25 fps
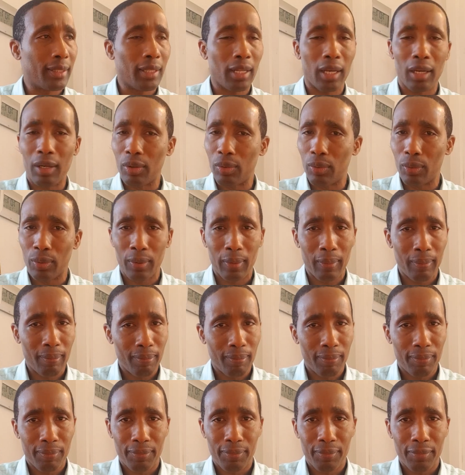No.
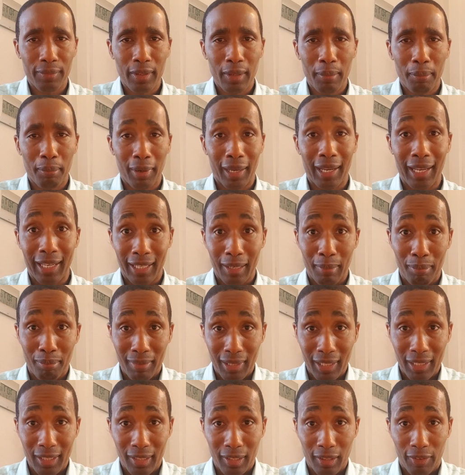But in the
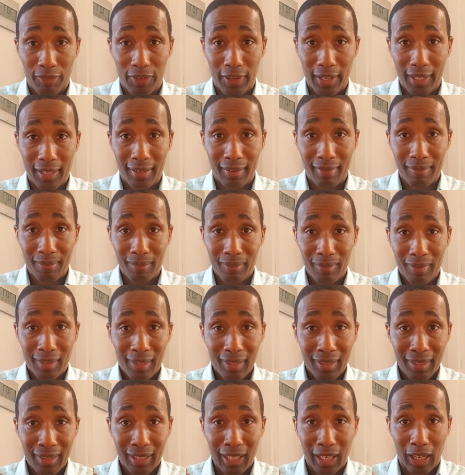midst of it,
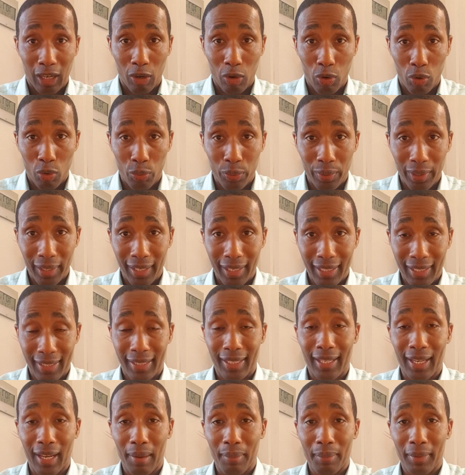the glory is
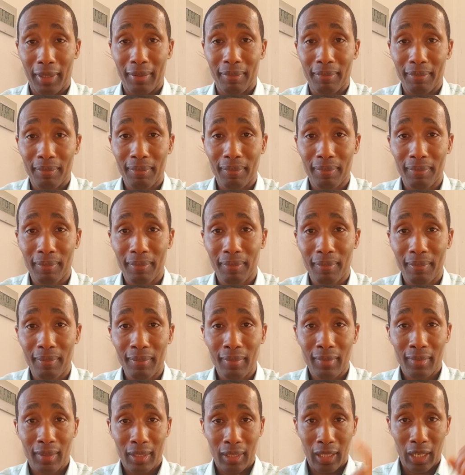coming.
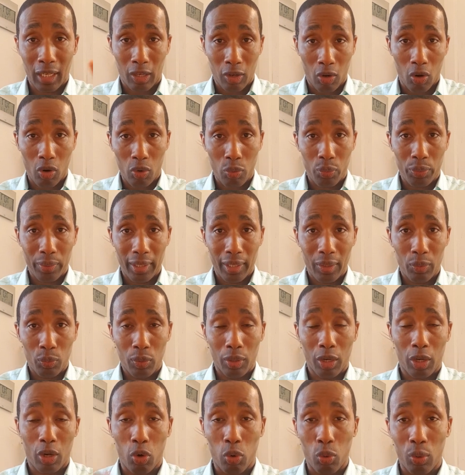The glory
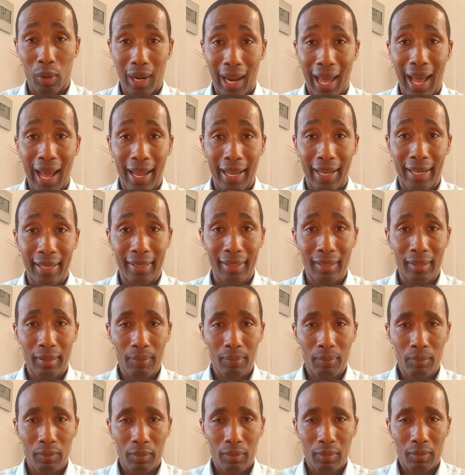will collide
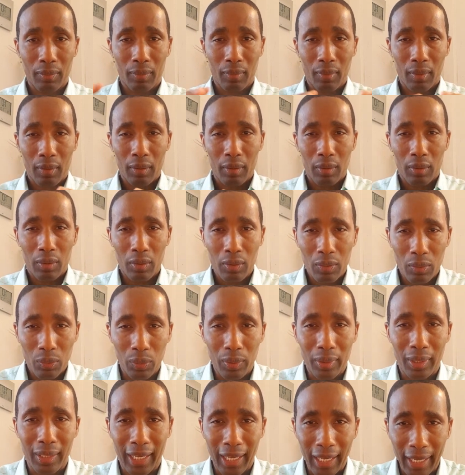
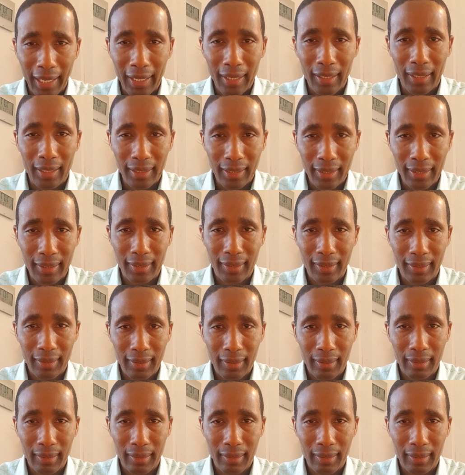with chaos.